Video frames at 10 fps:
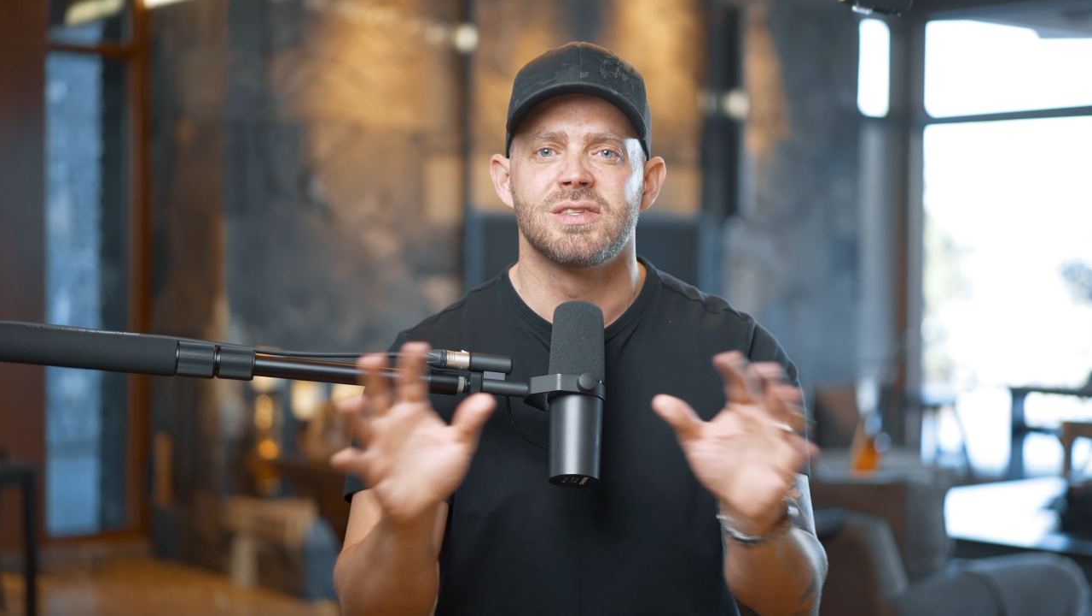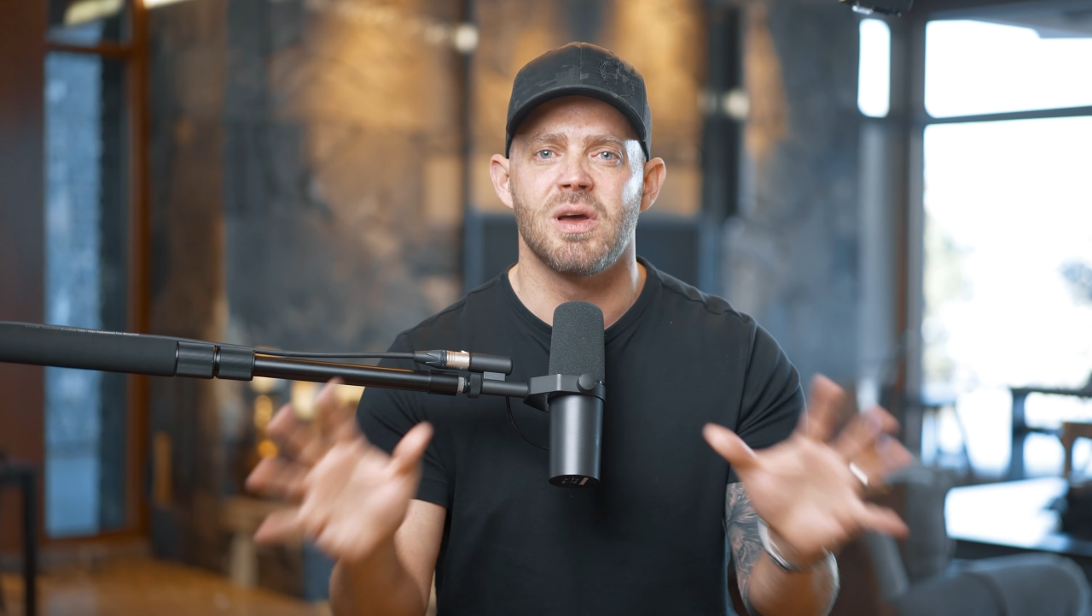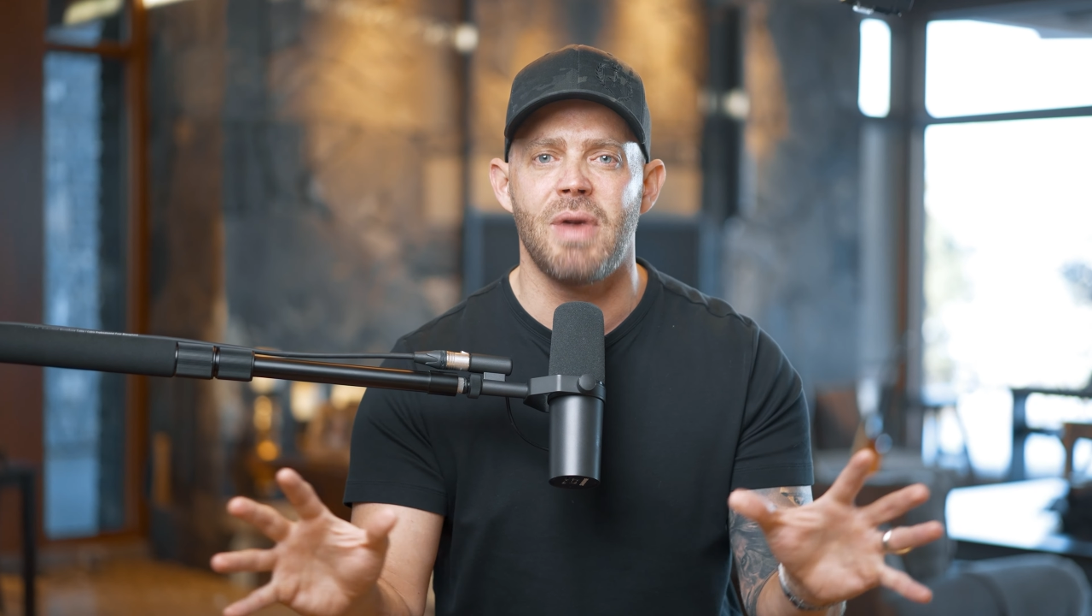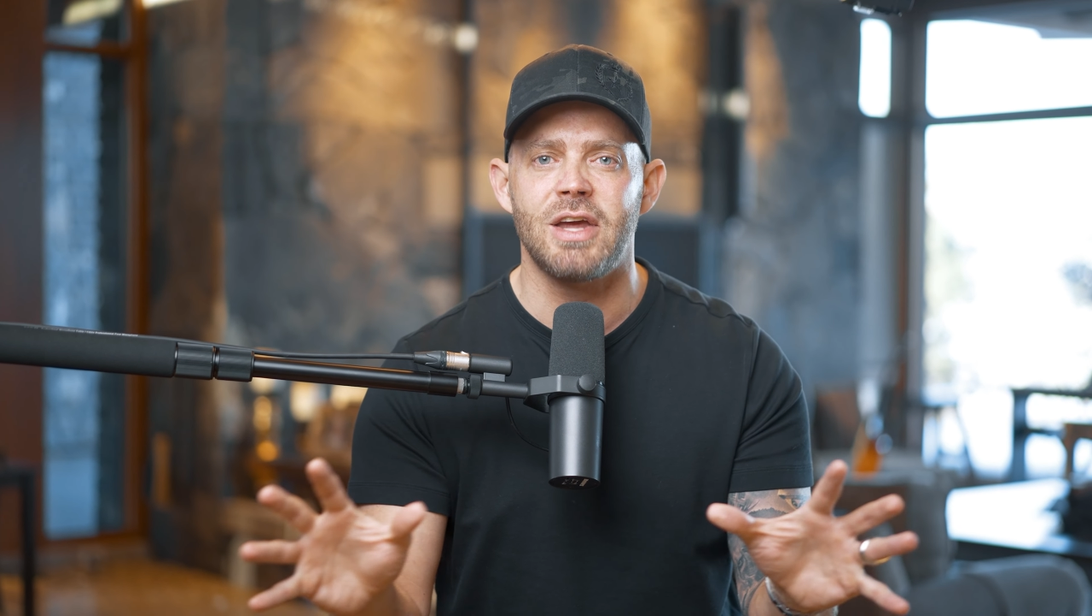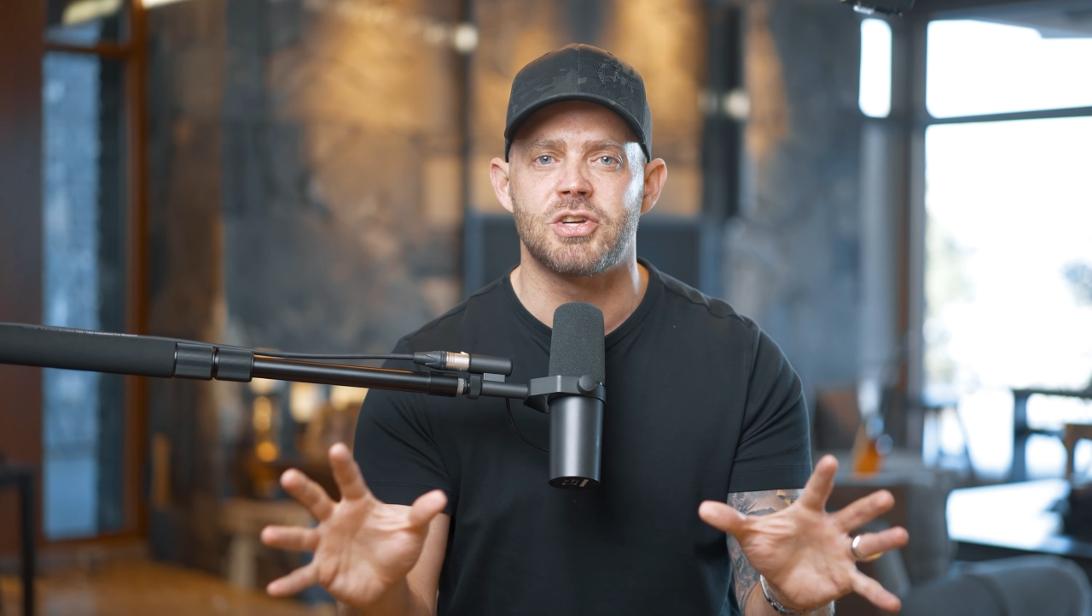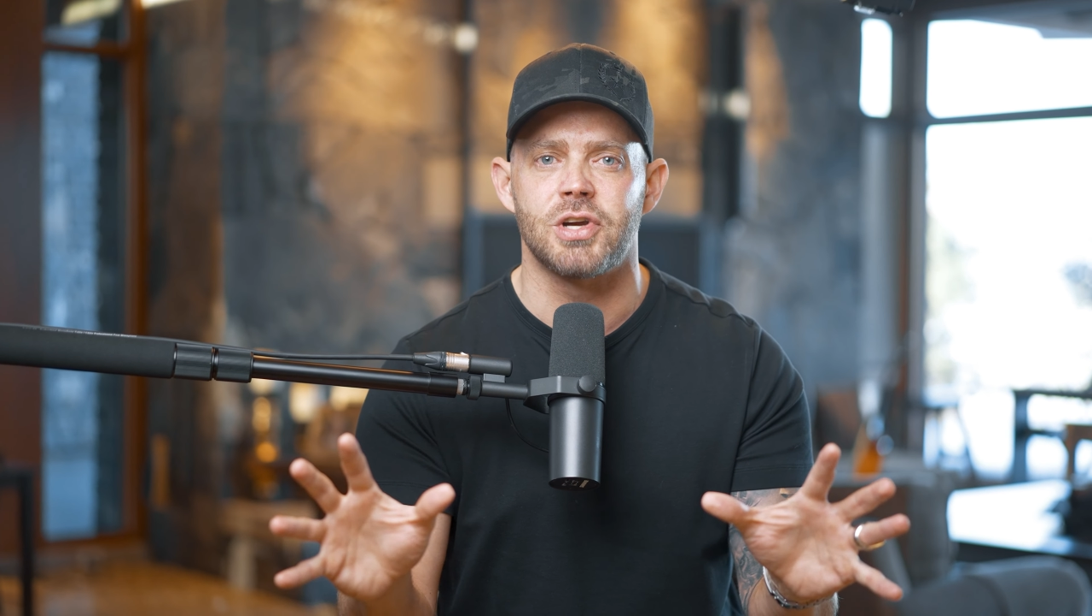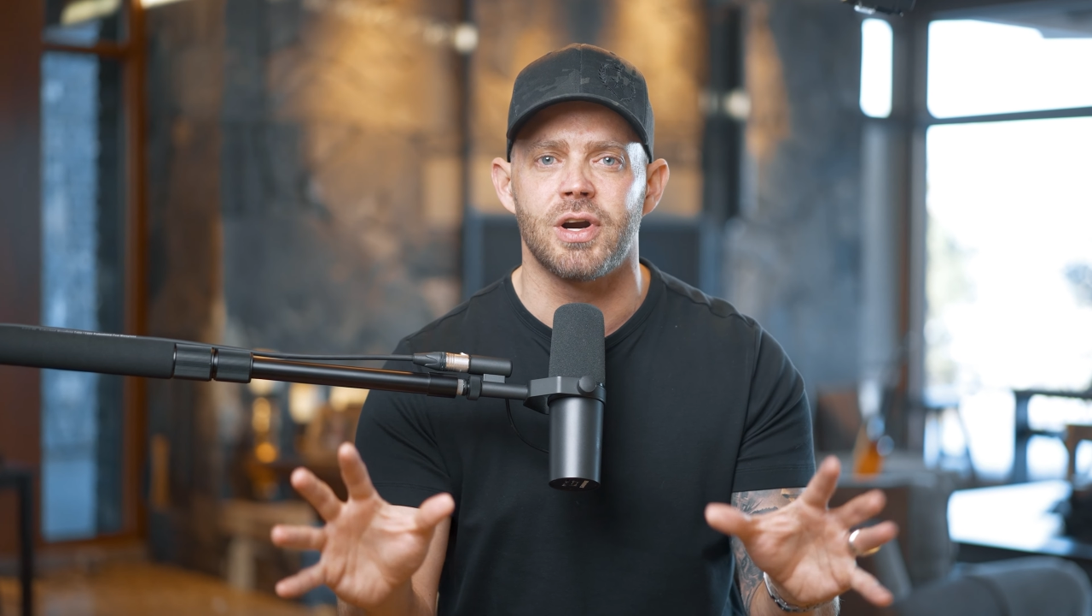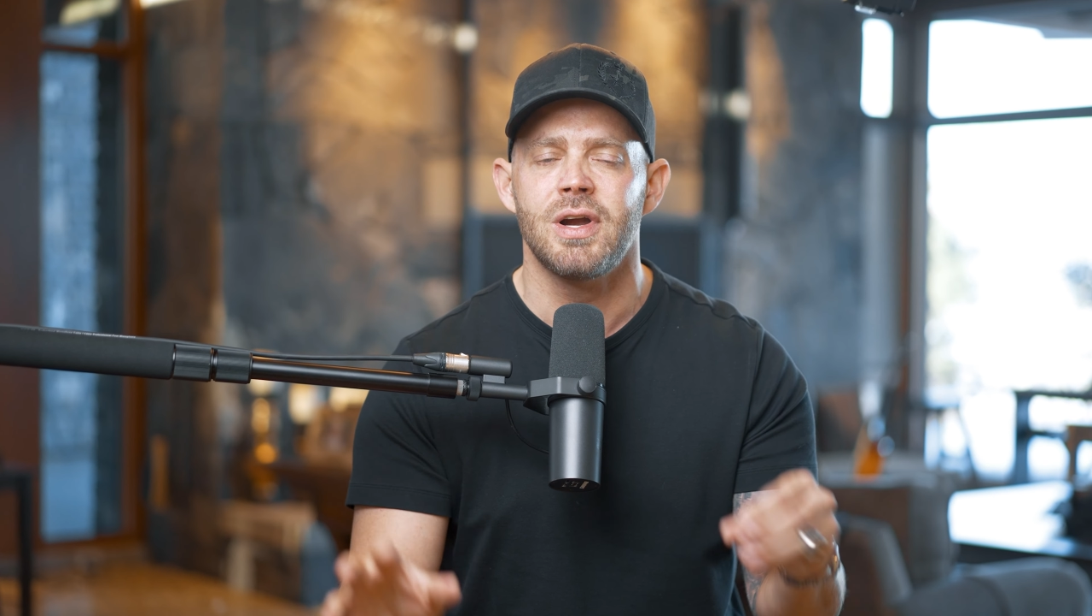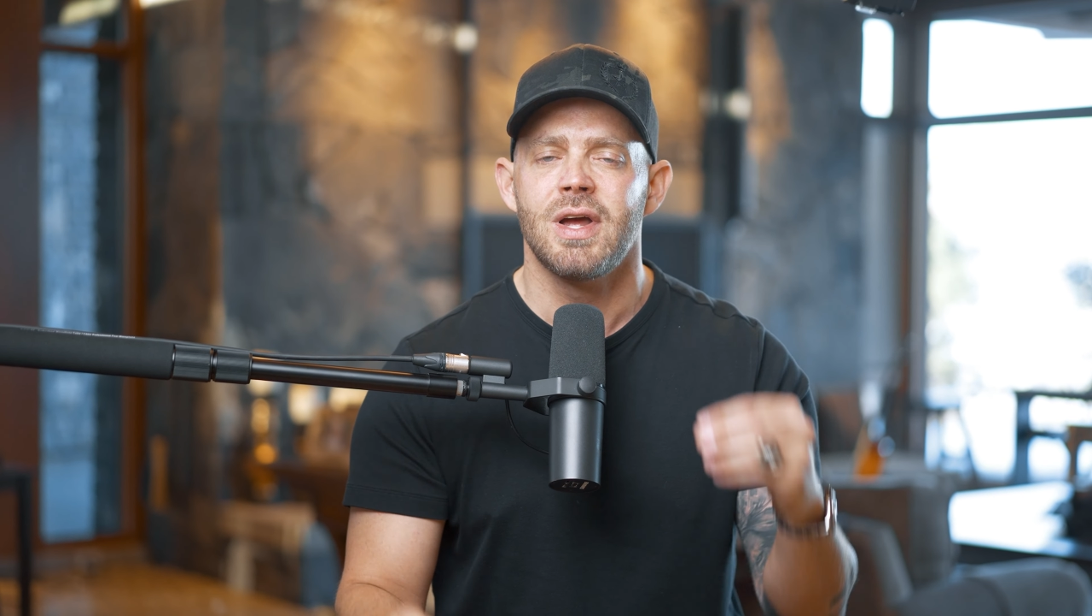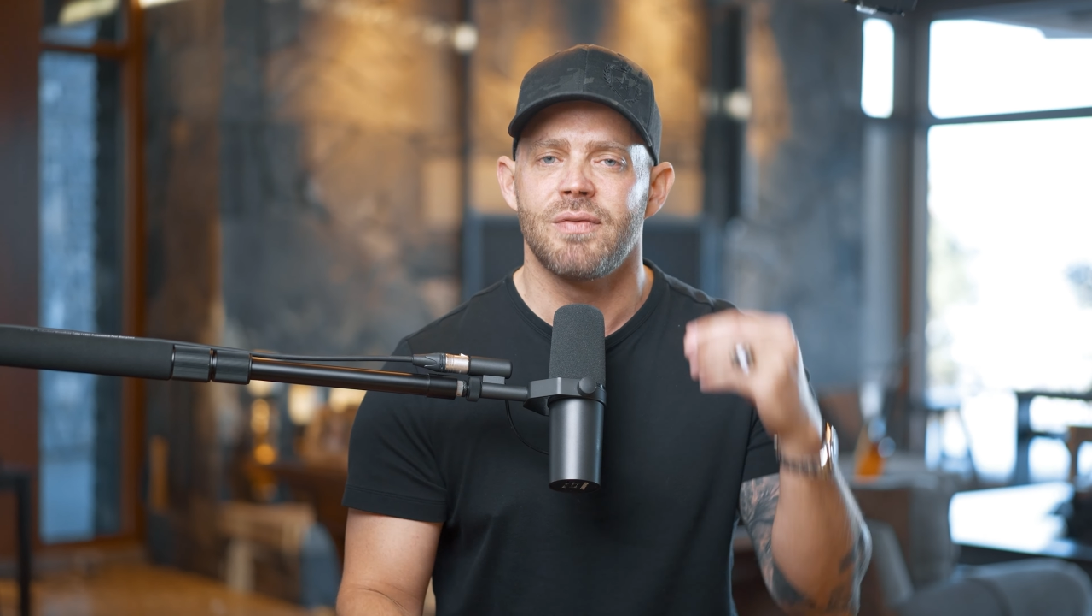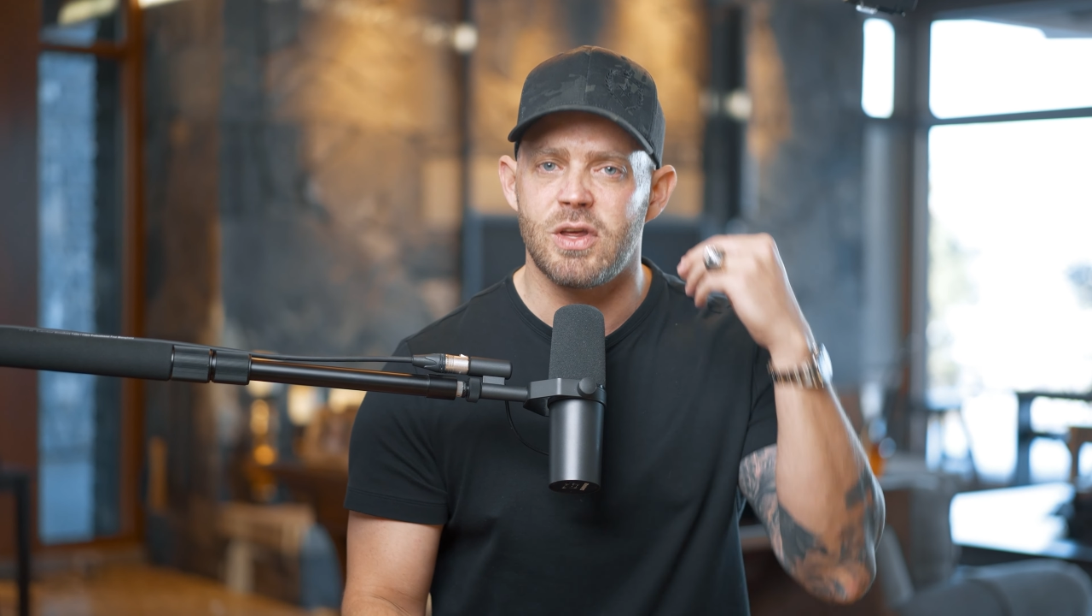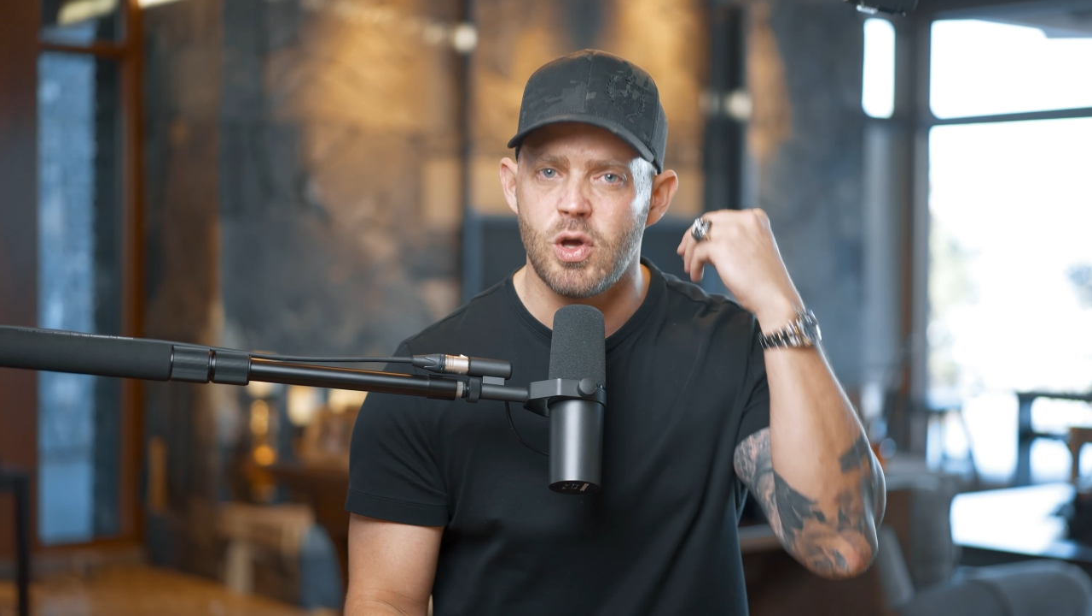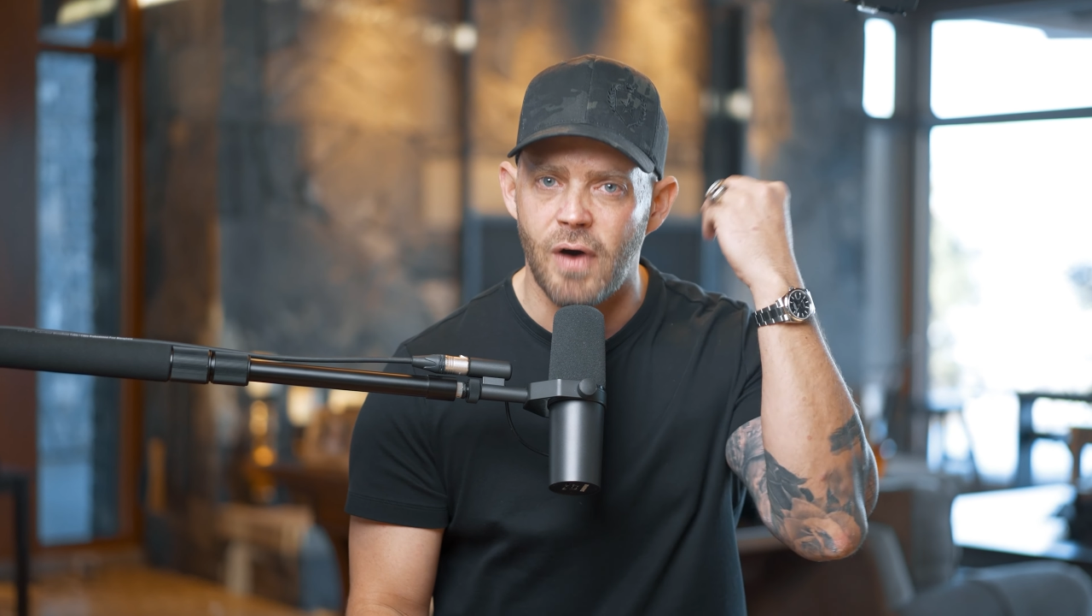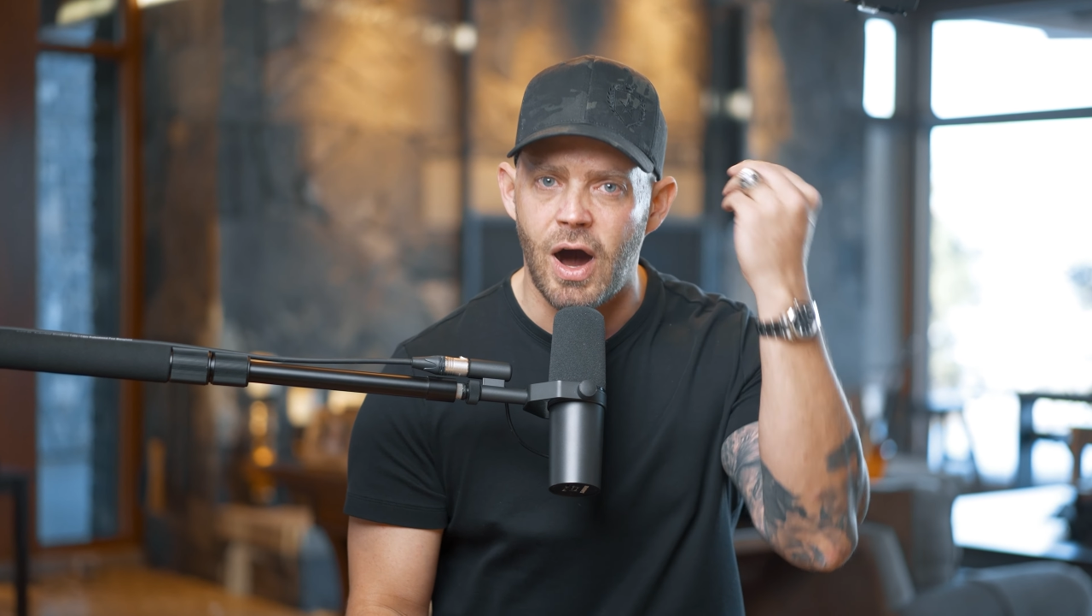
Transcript: to make sure that you've